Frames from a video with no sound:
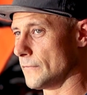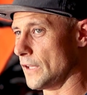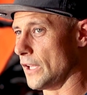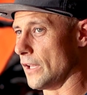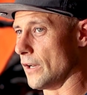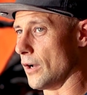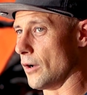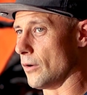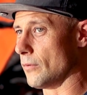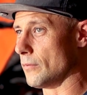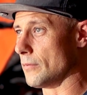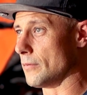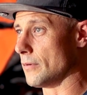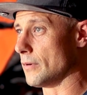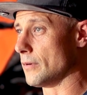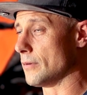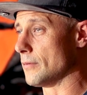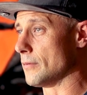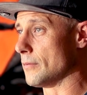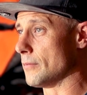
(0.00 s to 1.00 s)
you know,
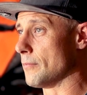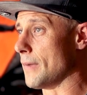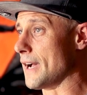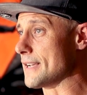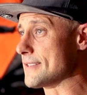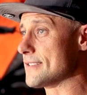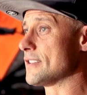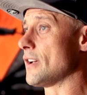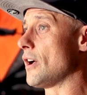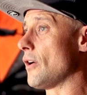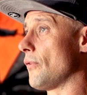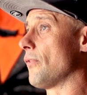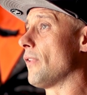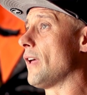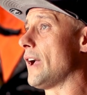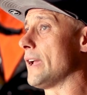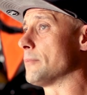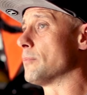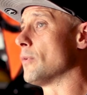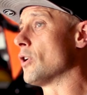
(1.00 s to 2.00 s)
myself,
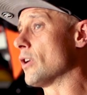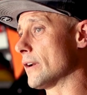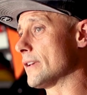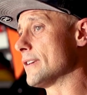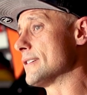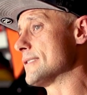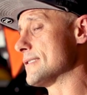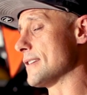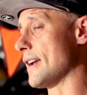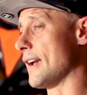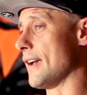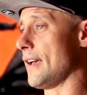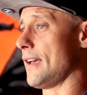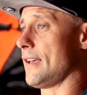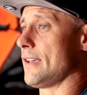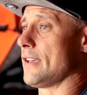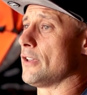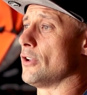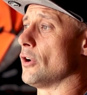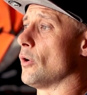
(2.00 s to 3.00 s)
like Marcus,
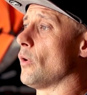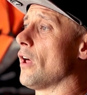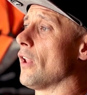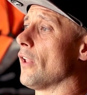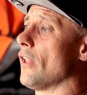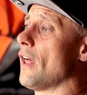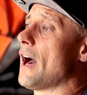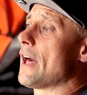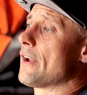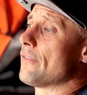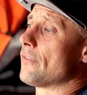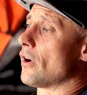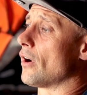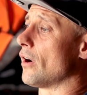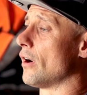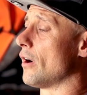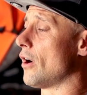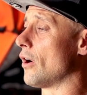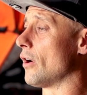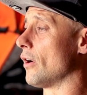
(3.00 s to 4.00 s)
a lot of
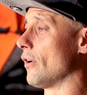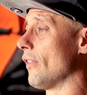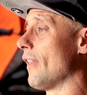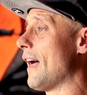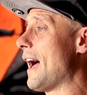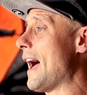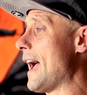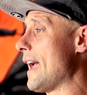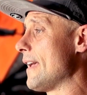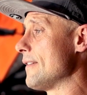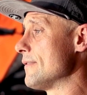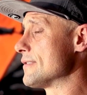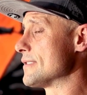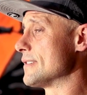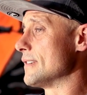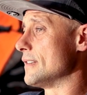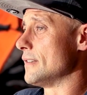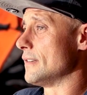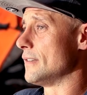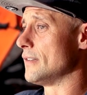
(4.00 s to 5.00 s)
our
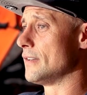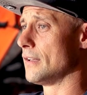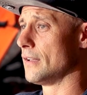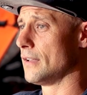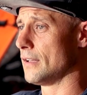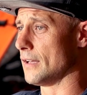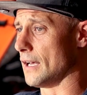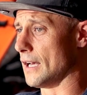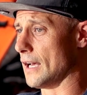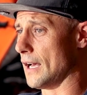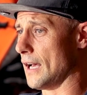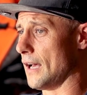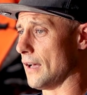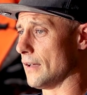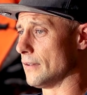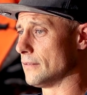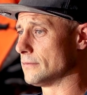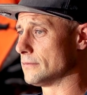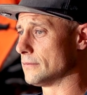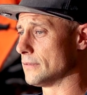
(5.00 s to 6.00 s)
lives, and
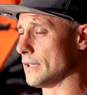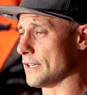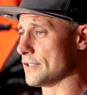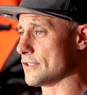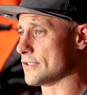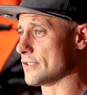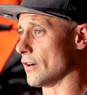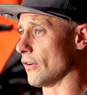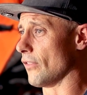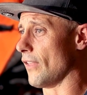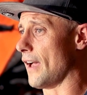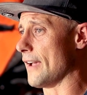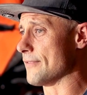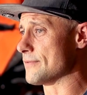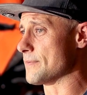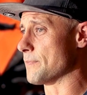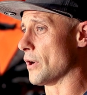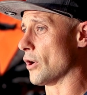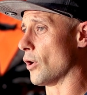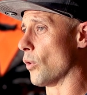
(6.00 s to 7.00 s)
not just our
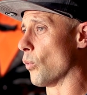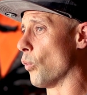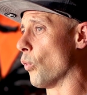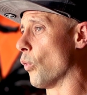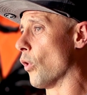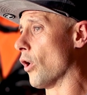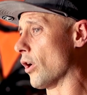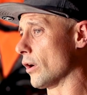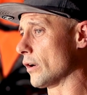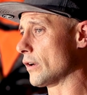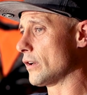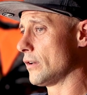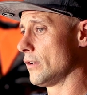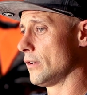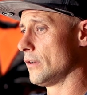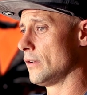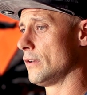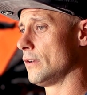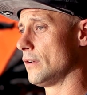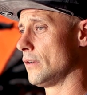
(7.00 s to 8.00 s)
lives, but our
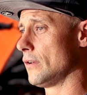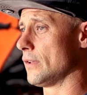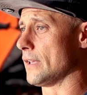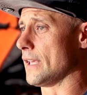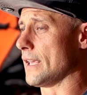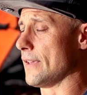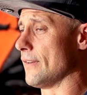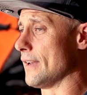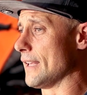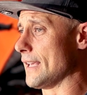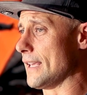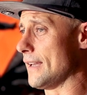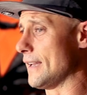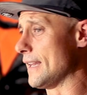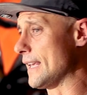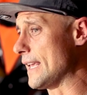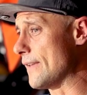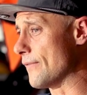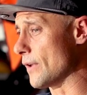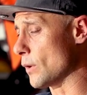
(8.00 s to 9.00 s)
work in
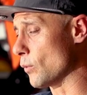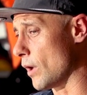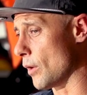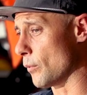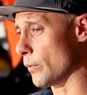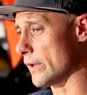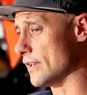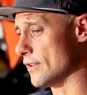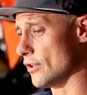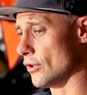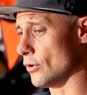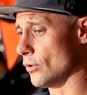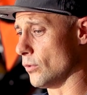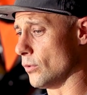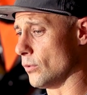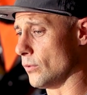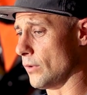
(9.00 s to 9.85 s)
even what we do,